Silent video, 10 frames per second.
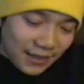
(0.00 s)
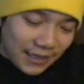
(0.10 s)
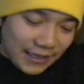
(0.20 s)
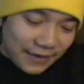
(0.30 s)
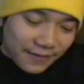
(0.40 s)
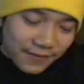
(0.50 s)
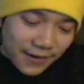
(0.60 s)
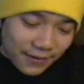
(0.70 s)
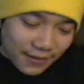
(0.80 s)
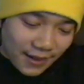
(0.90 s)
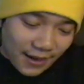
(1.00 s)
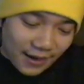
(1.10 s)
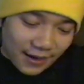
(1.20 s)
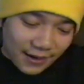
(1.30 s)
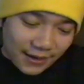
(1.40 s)
he felt
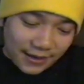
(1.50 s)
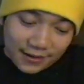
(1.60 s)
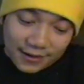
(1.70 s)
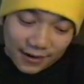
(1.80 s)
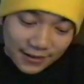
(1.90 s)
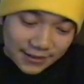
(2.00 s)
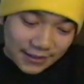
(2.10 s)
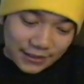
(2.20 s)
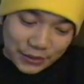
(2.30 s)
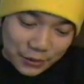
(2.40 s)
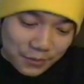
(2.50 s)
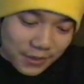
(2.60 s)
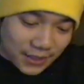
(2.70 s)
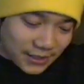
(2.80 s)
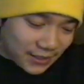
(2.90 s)
that it costed too
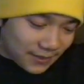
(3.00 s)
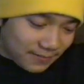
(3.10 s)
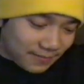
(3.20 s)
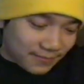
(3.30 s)
much.